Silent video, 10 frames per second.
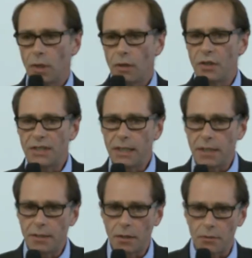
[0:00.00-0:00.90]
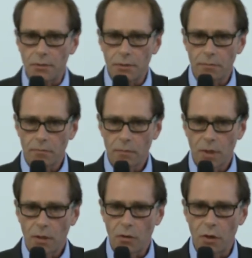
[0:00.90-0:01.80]
the citizens,
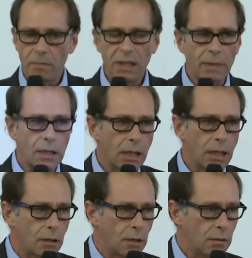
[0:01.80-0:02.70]
the mid-market,